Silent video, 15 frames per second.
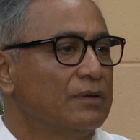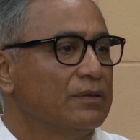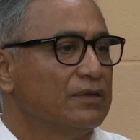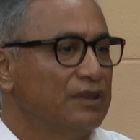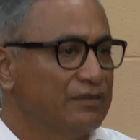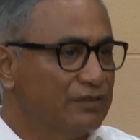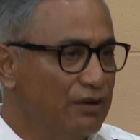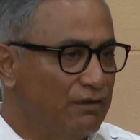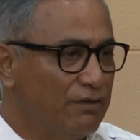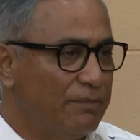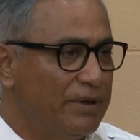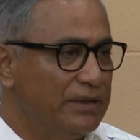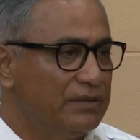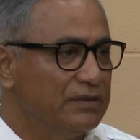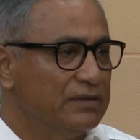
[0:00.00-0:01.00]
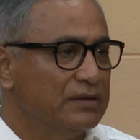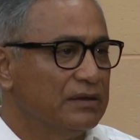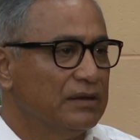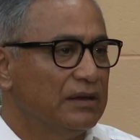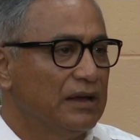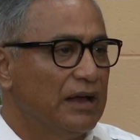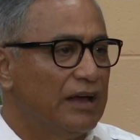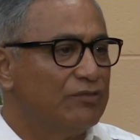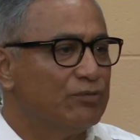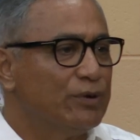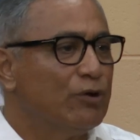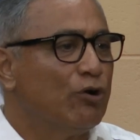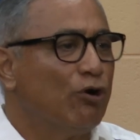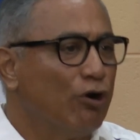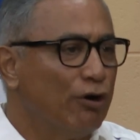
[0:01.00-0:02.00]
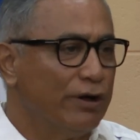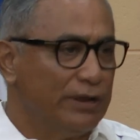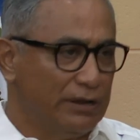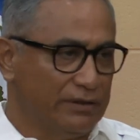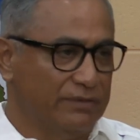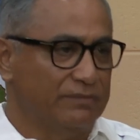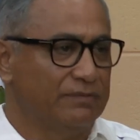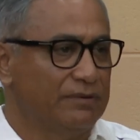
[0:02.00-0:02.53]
This government has recoiled